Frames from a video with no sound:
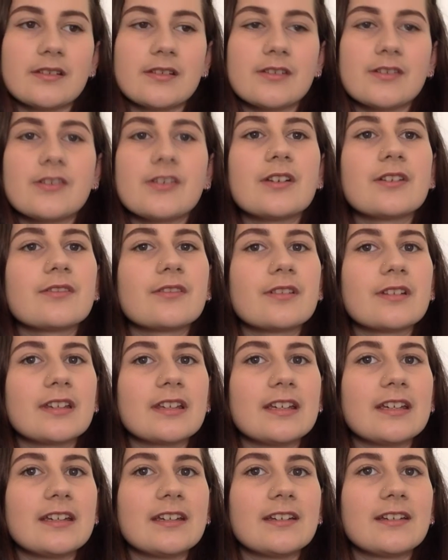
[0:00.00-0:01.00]

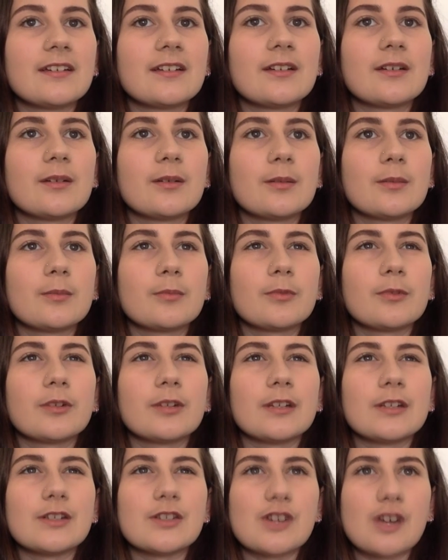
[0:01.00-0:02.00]
generally
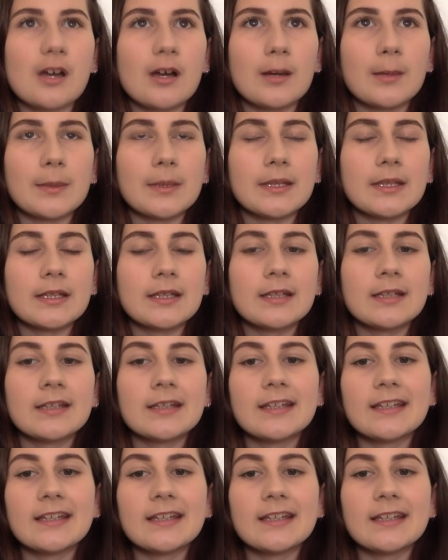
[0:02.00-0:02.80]
pretty charming,